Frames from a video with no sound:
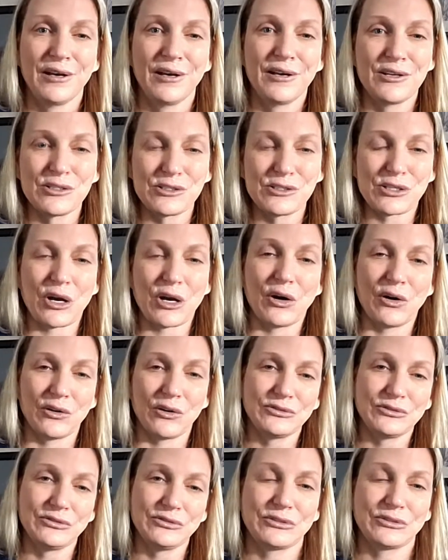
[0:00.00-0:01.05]
So
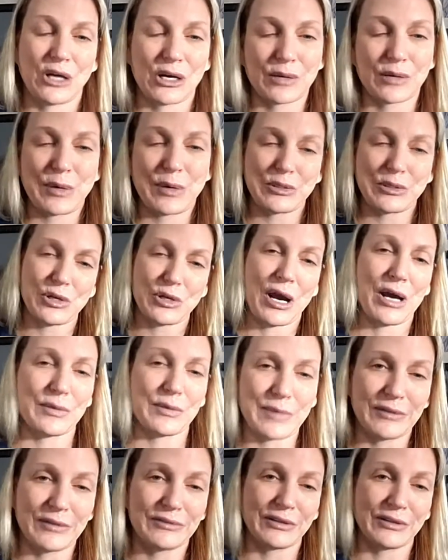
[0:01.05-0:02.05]
talk about trial by fire.